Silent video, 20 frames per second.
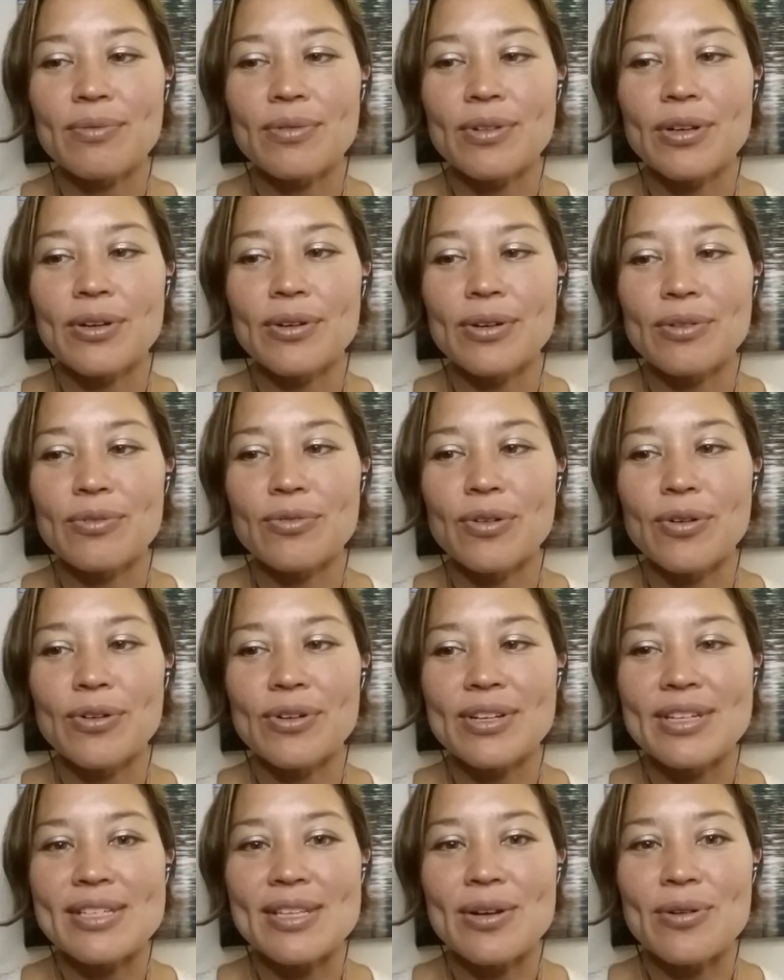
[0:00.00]
going
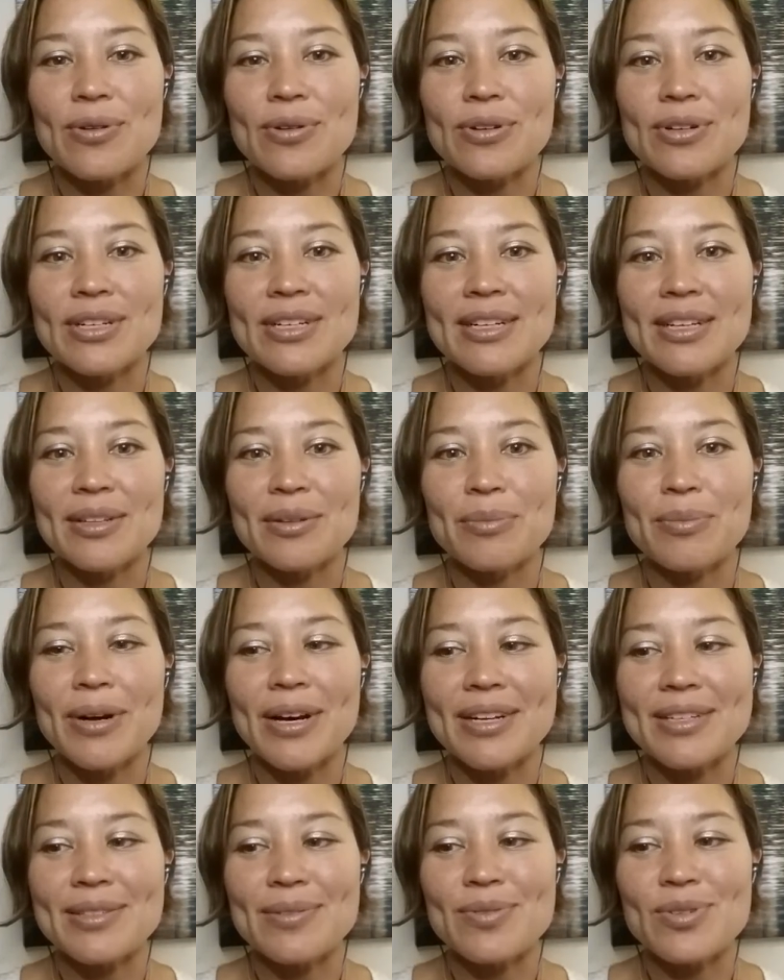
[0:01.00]
forward because I ordered another
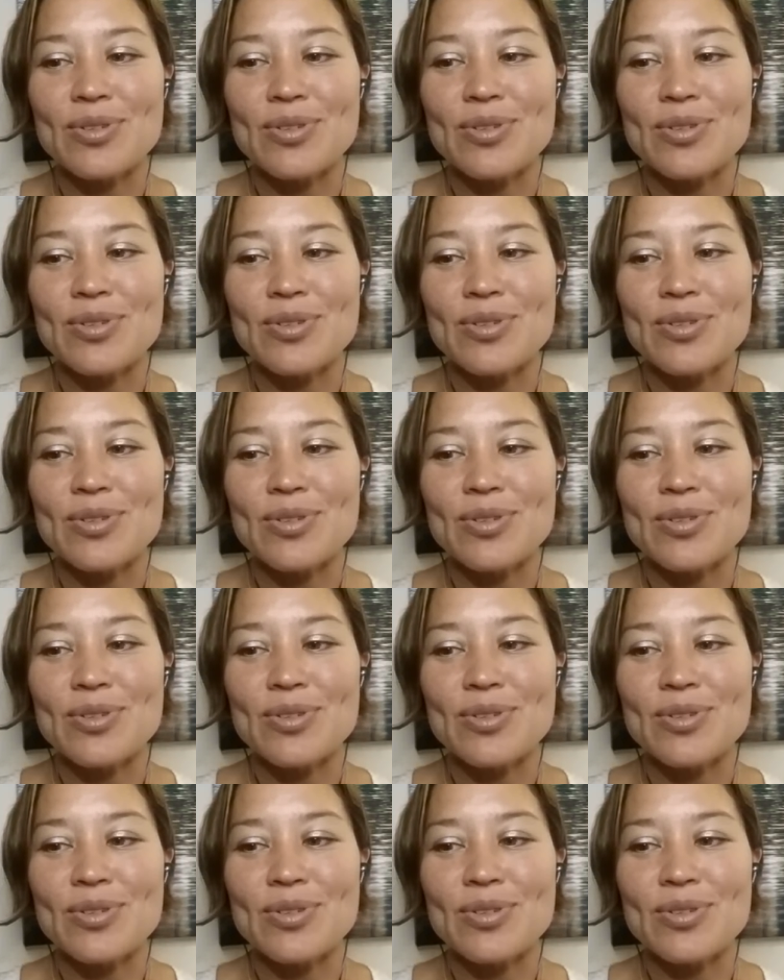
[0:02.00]
box of